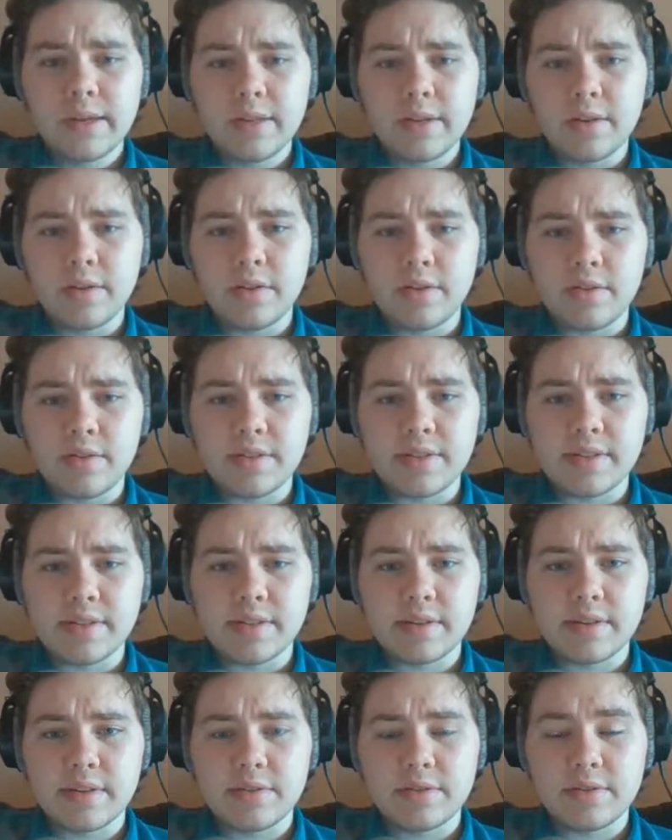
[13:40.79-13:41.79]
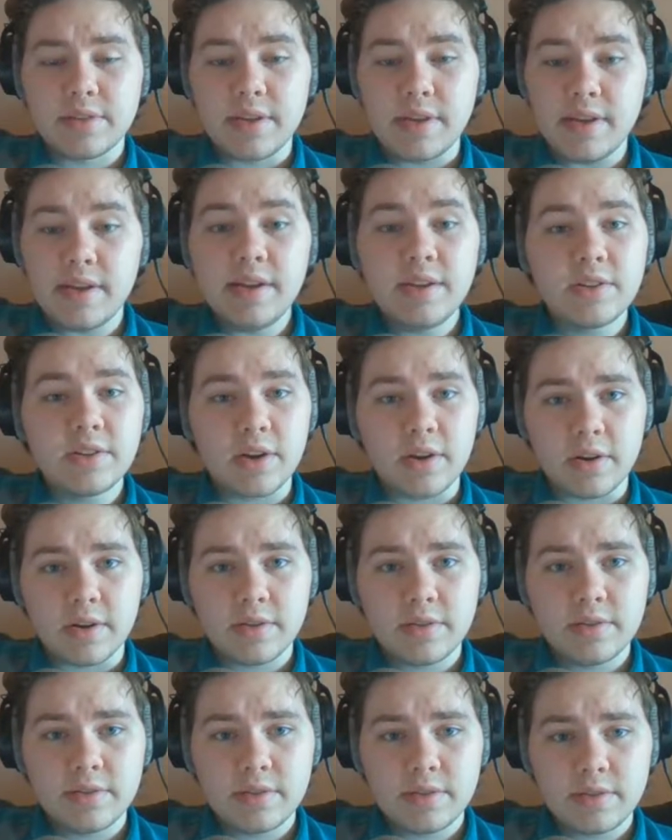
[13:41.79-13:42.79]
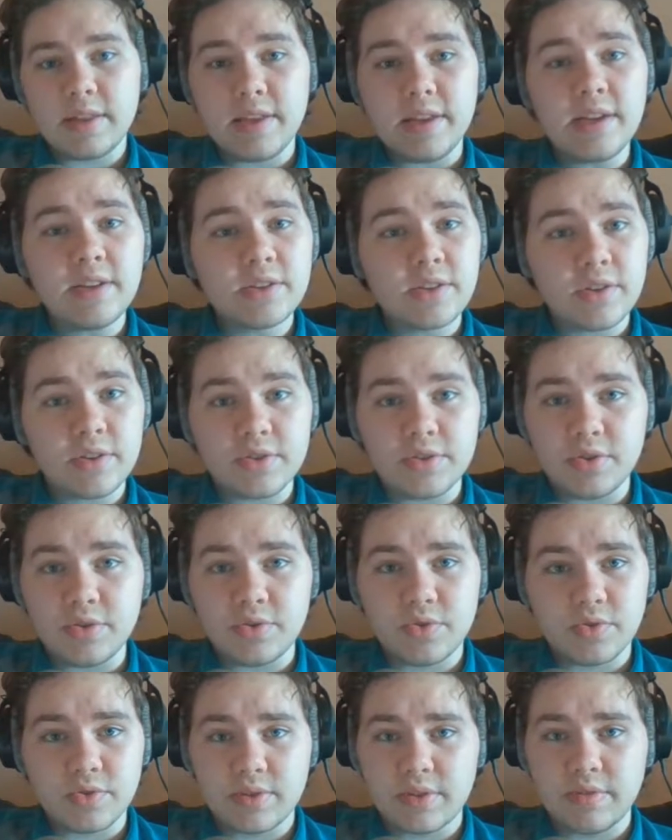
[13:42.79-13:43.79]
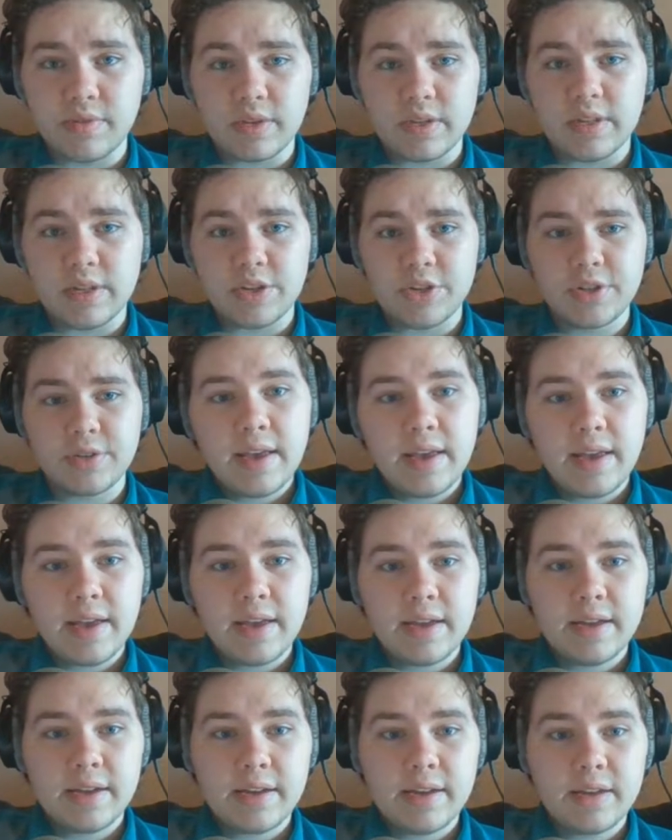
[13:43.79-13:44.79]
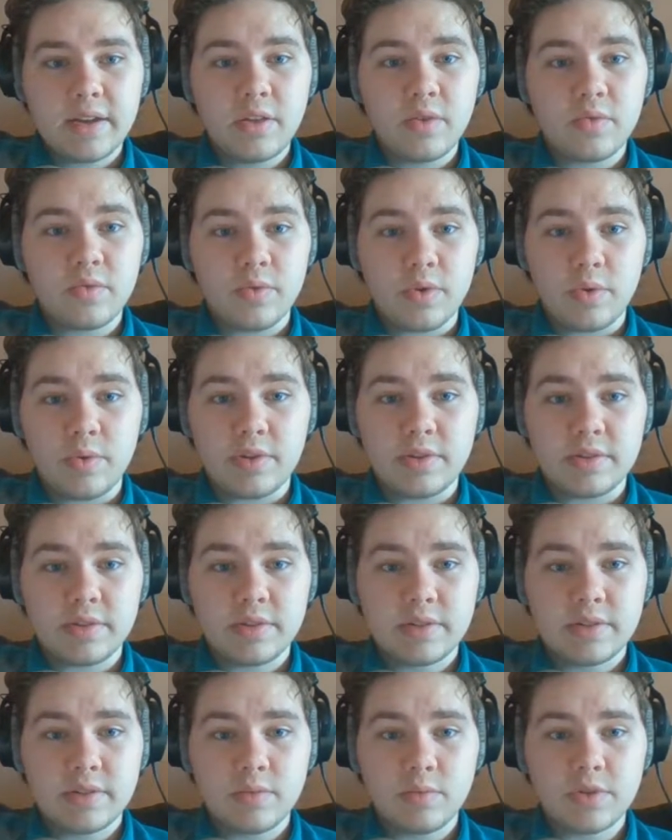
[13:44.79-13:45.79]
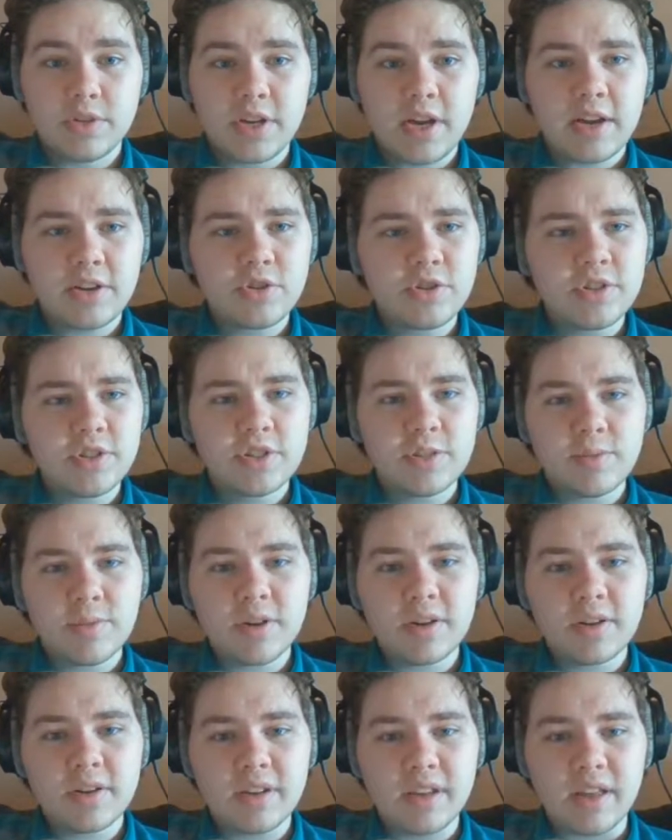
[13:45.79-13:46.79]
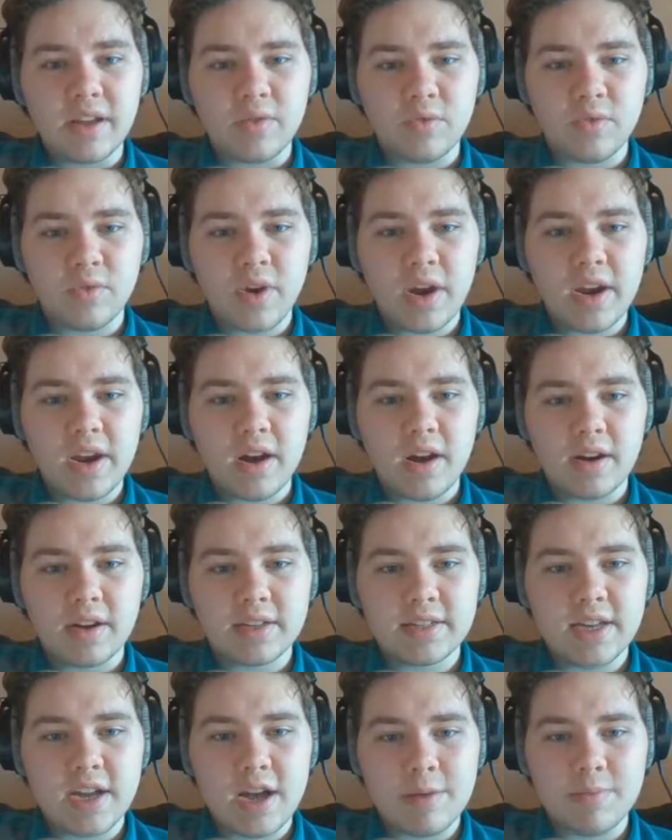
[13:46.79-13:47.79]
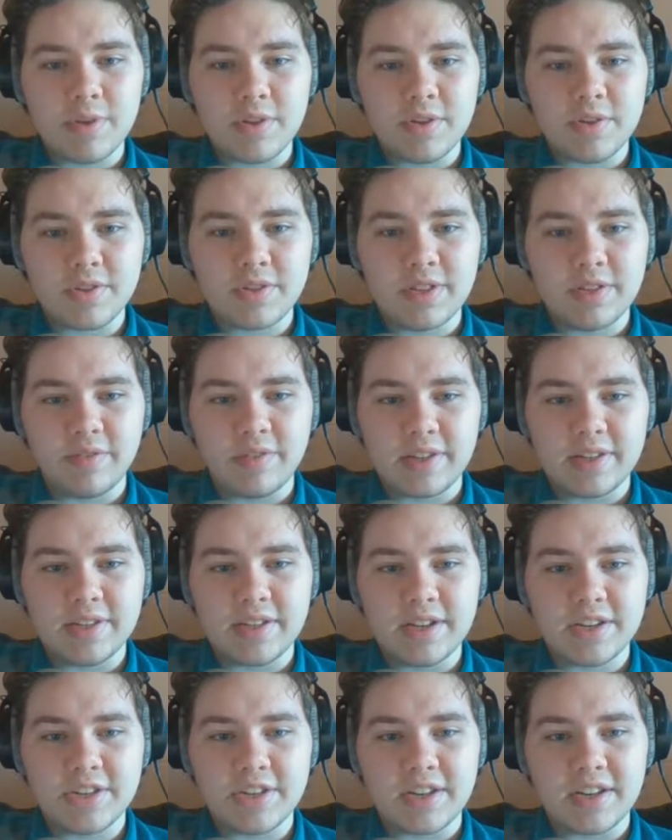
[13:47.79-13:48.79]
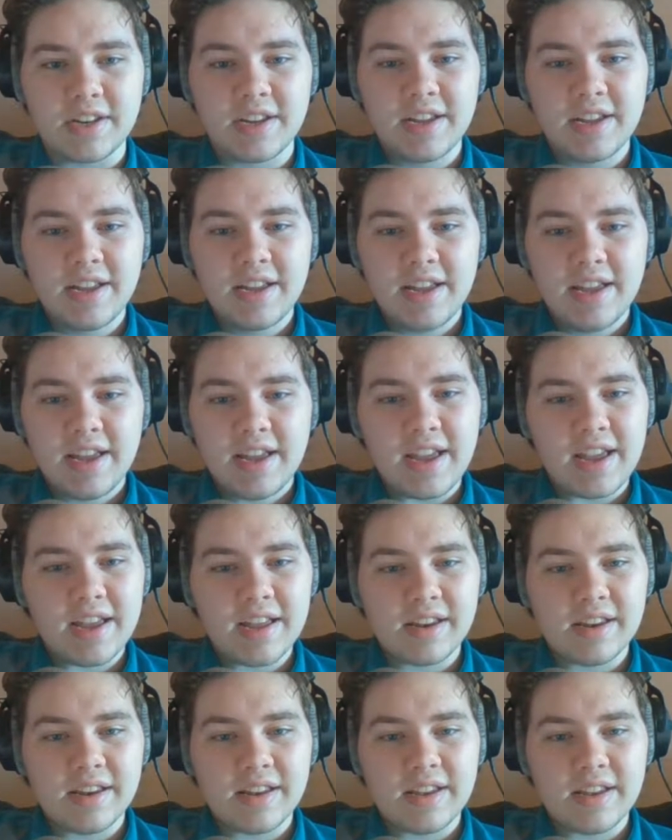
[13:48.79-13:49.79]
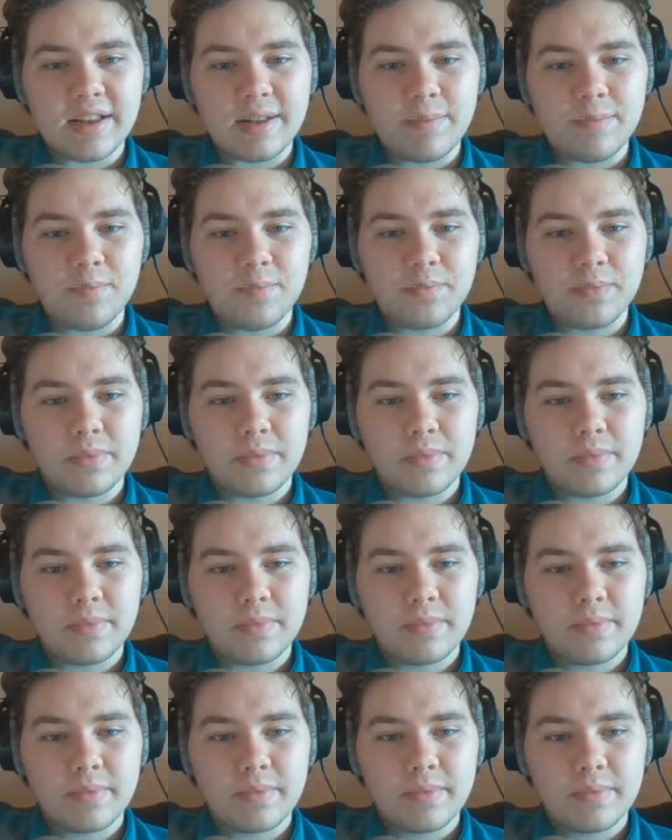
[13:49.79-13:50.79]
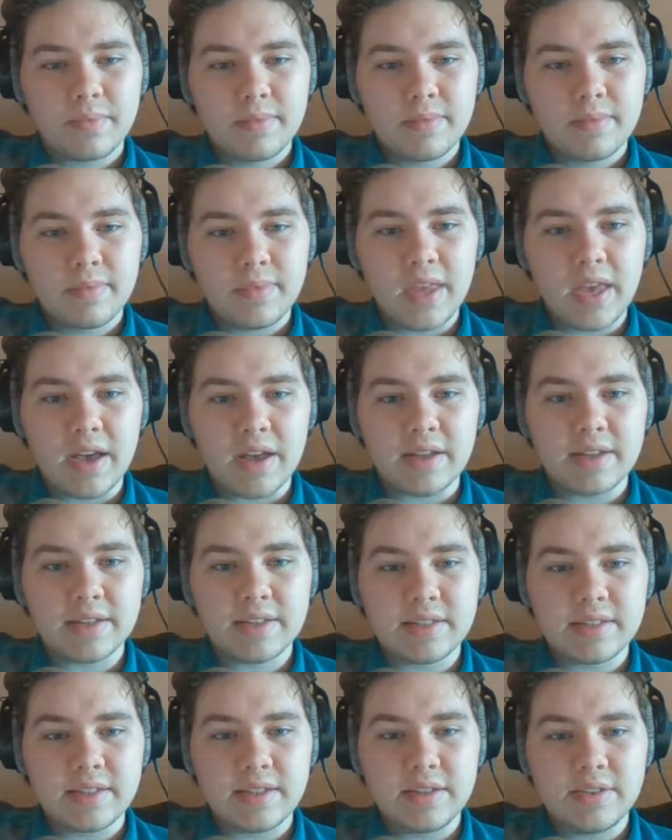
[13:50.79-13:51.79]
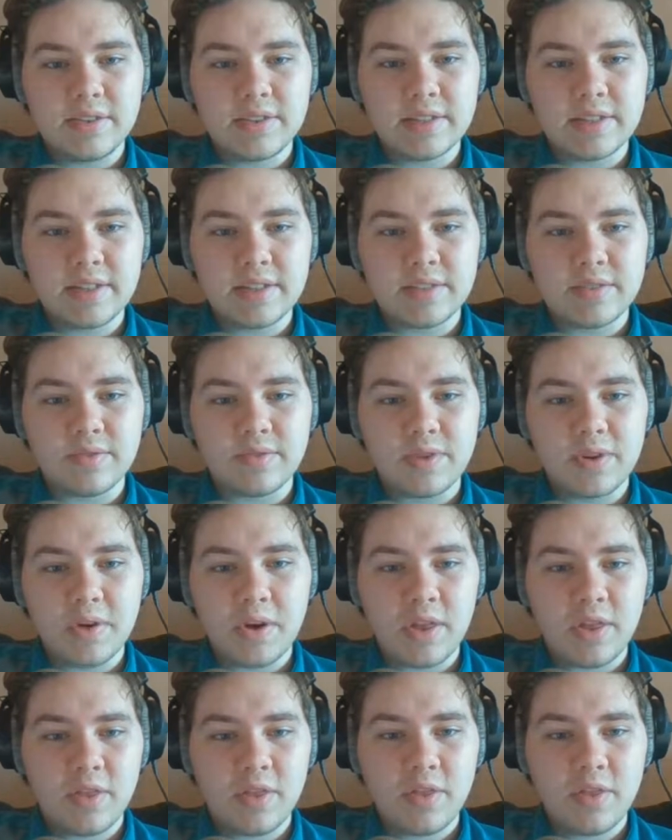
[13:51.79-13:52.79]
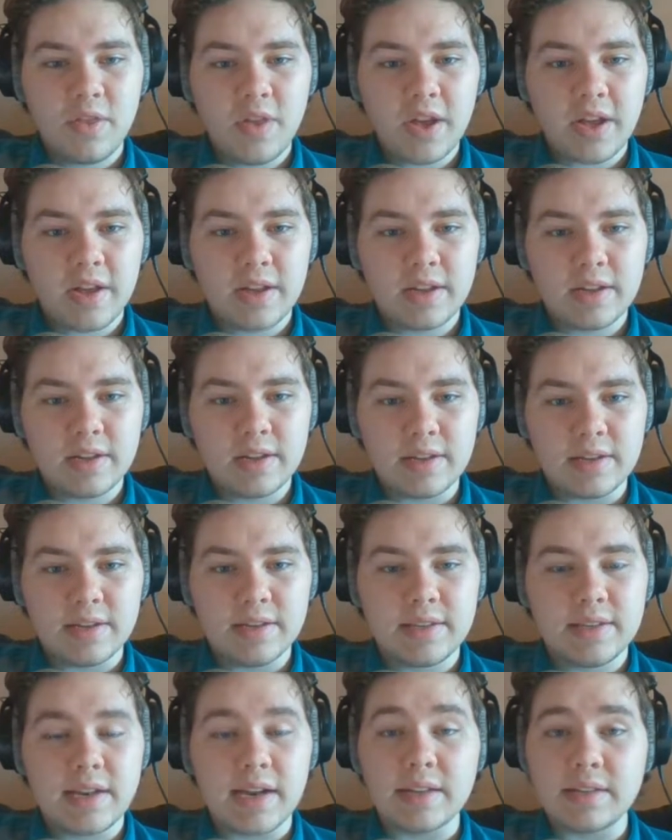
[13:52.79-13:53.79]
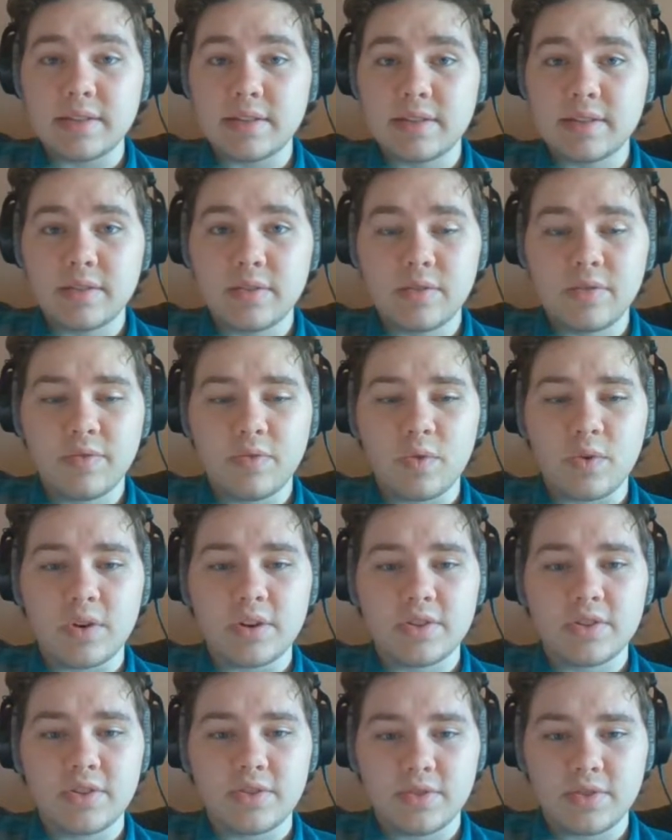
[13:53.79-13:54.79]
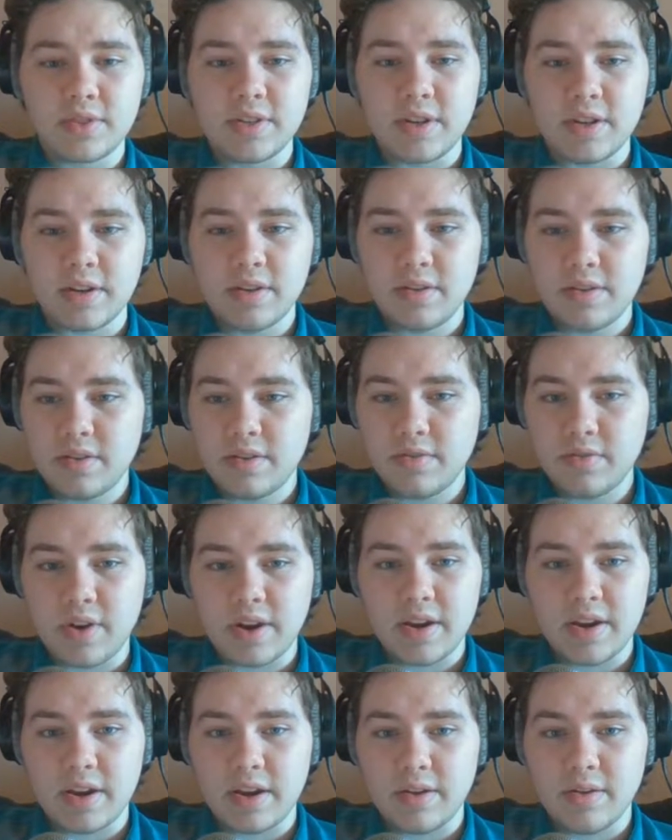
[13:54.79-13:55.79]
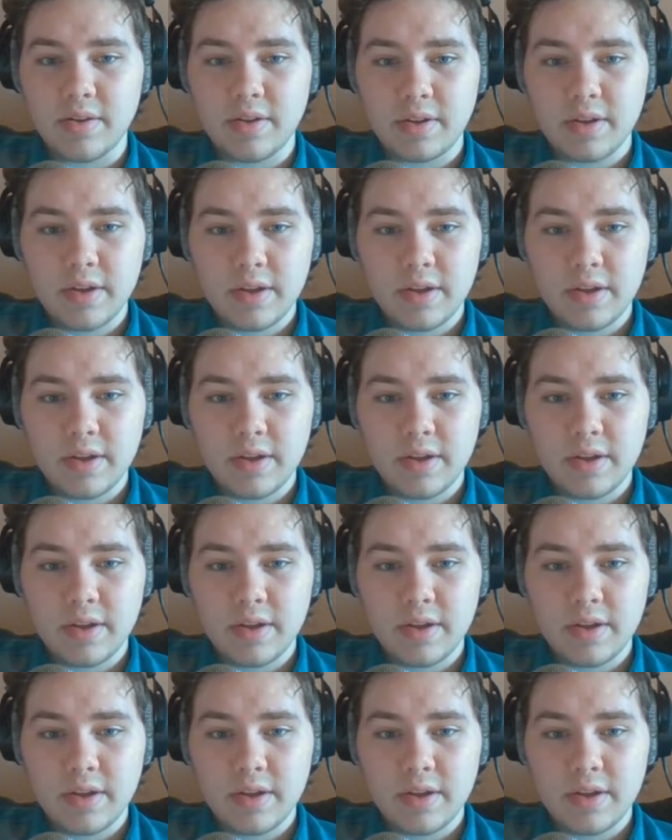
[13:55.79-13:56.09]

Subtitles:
There's the Etars. The Etars neutral civilization, and another ruins, which actually spawned like right on top of their civilization. And yeah, you can see it's a very thick, dense forest. You'll see it right now,